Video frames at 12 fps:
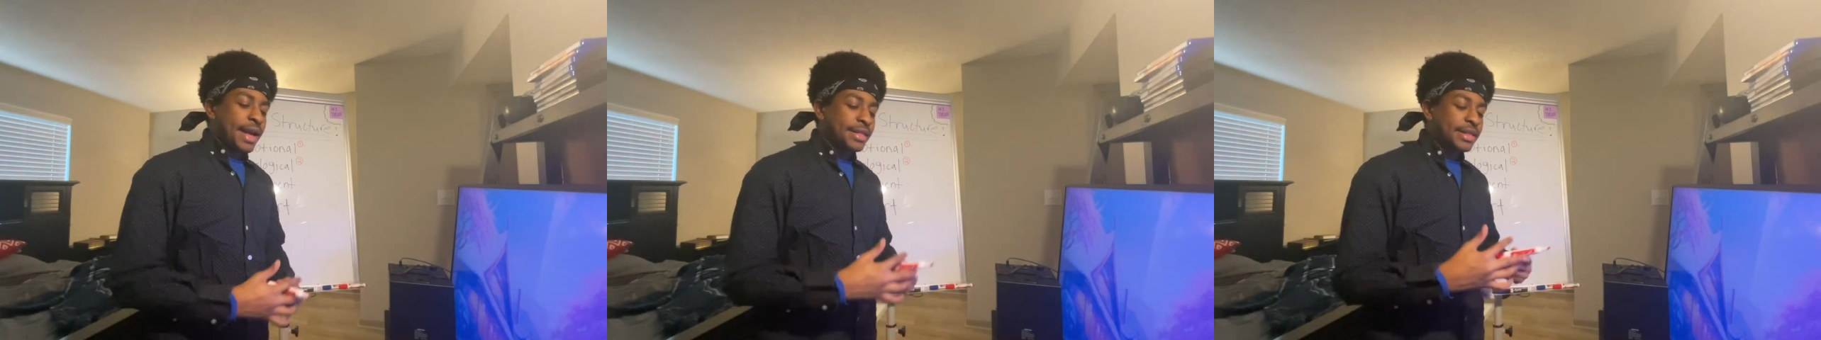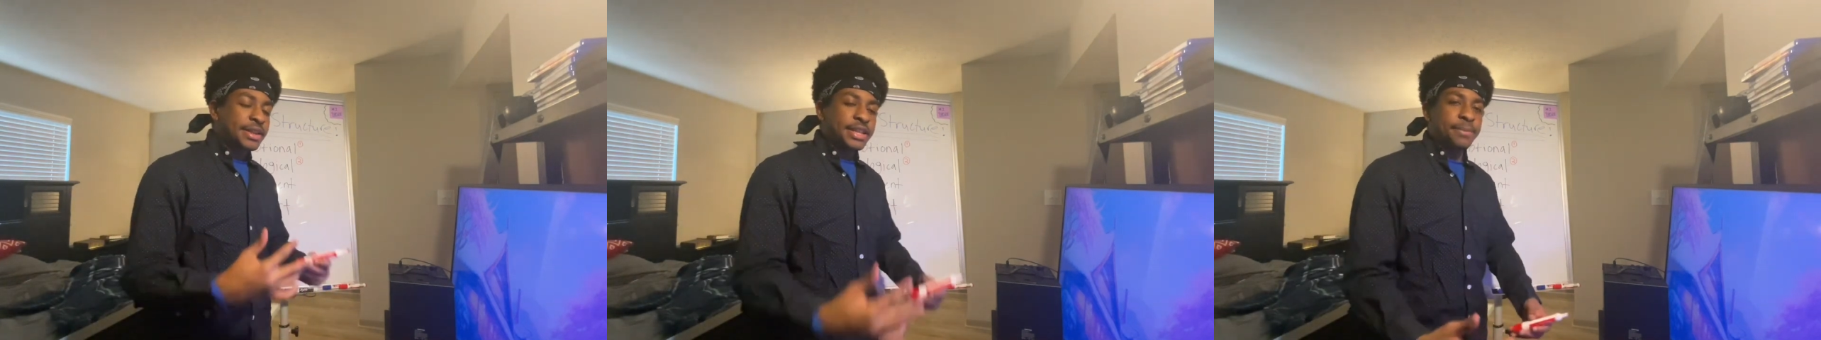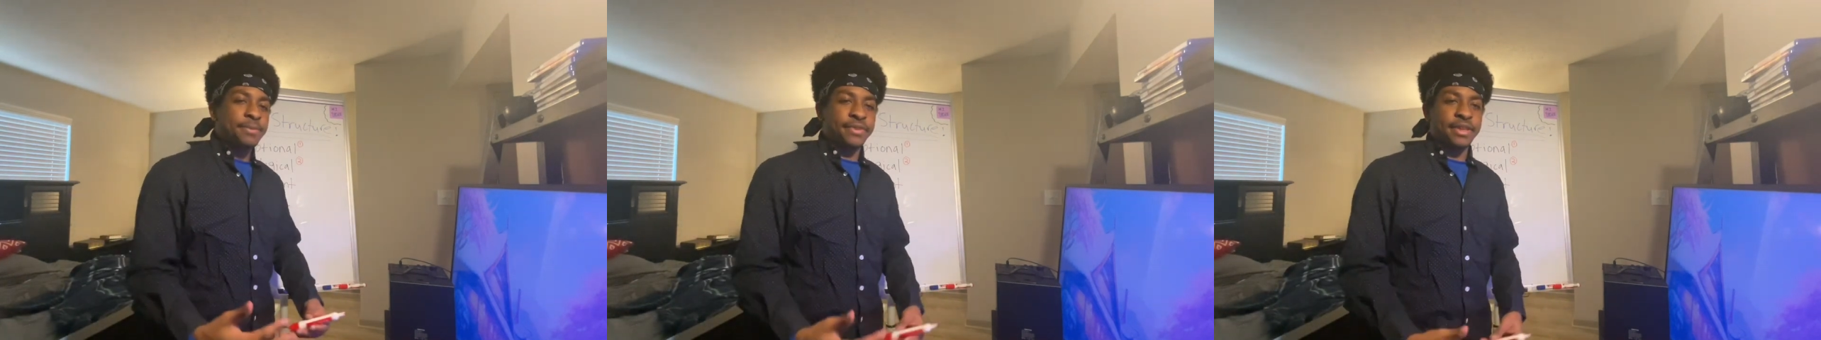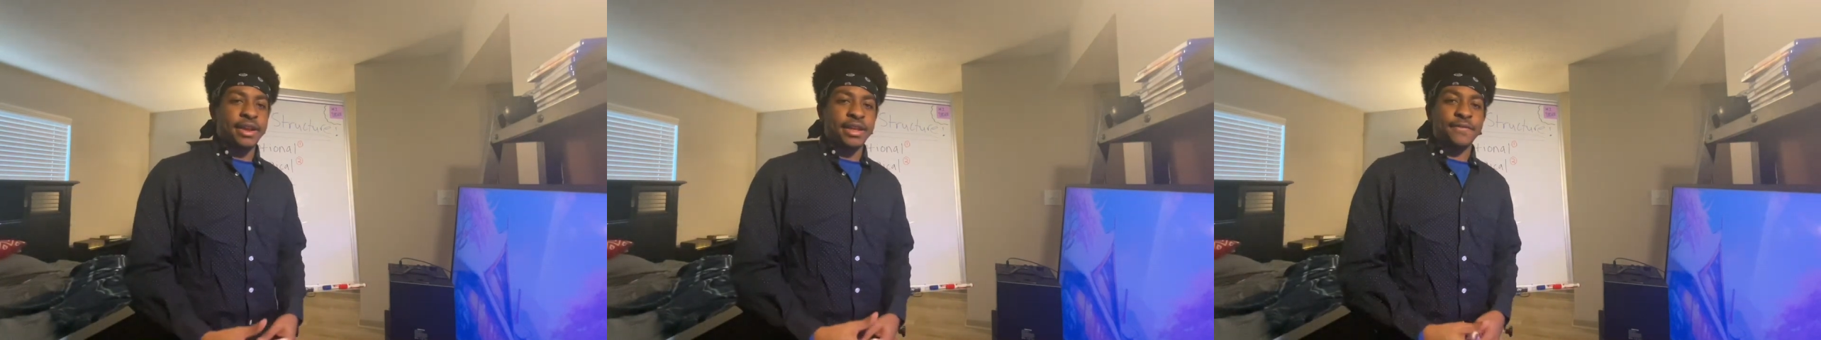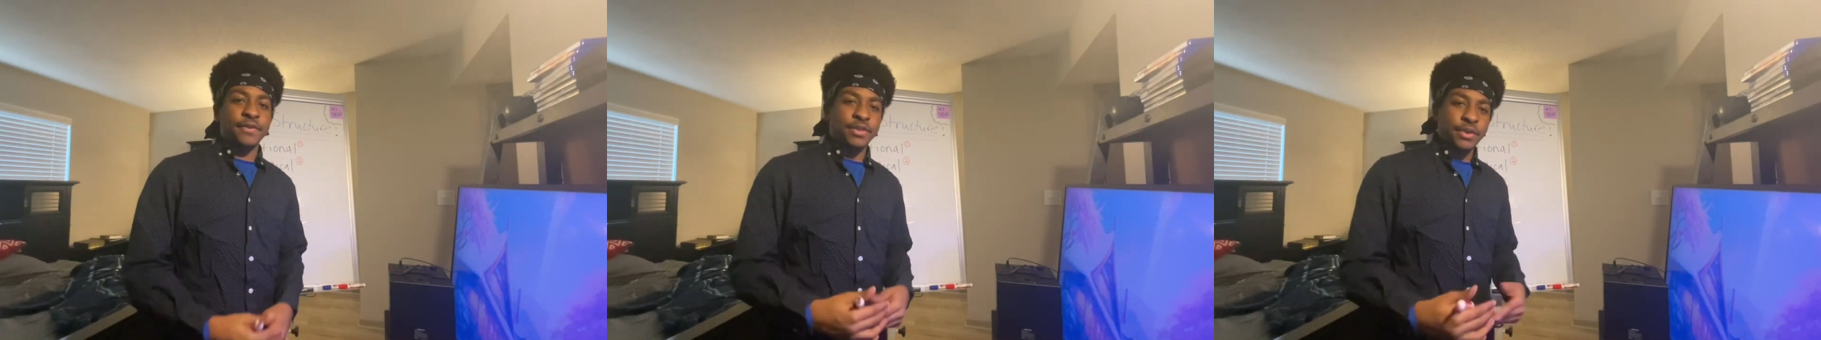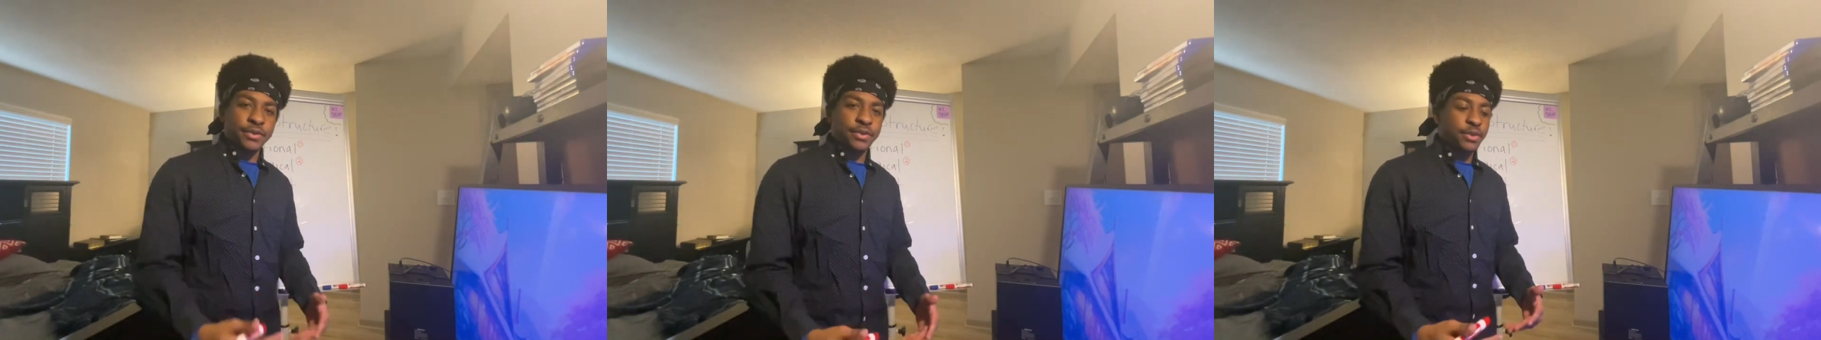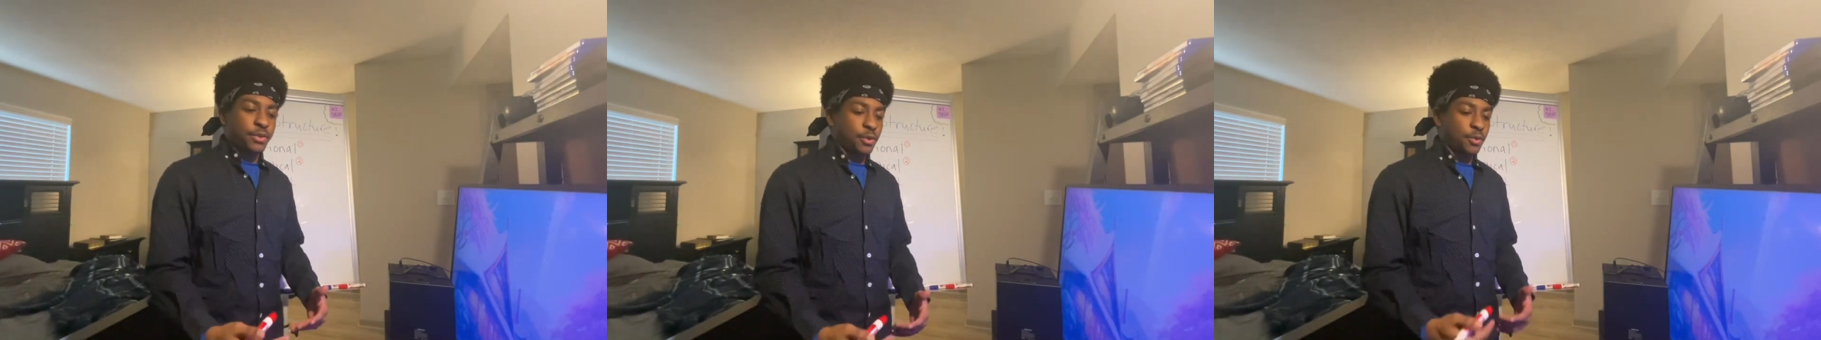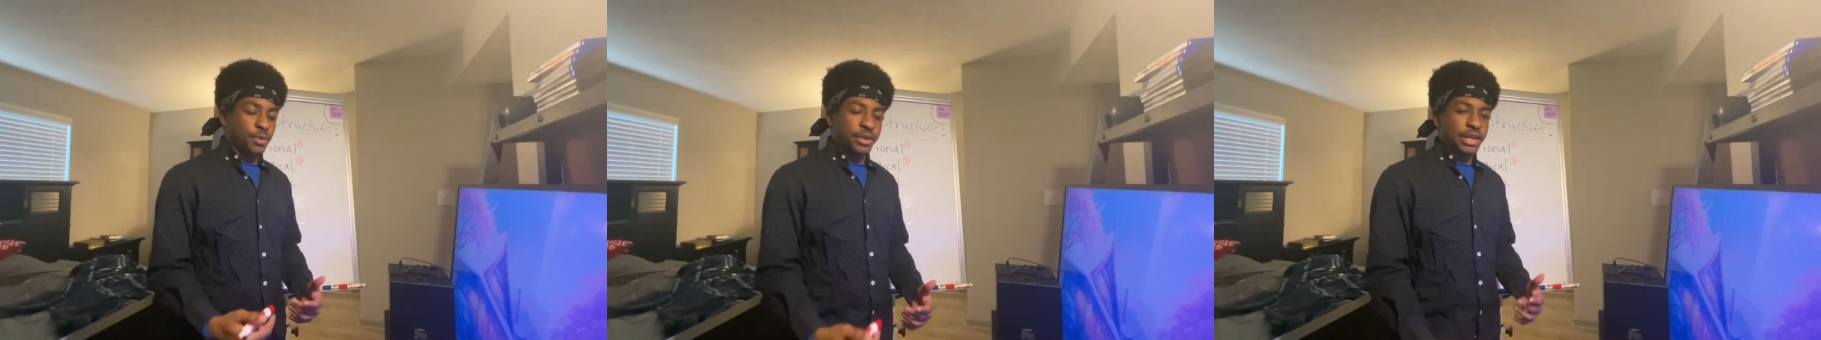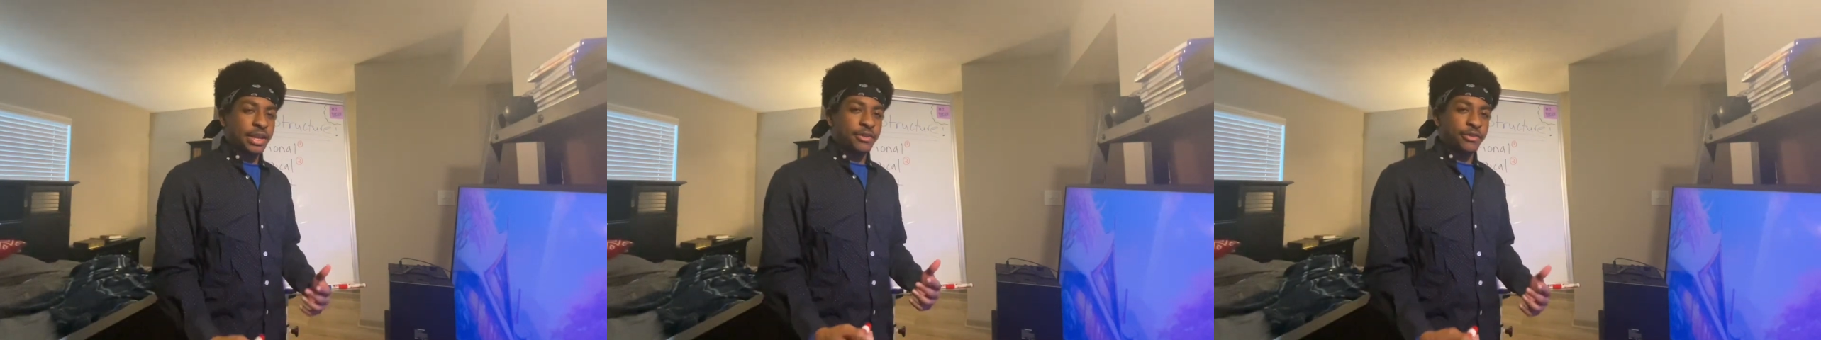and the deep study for those of you who really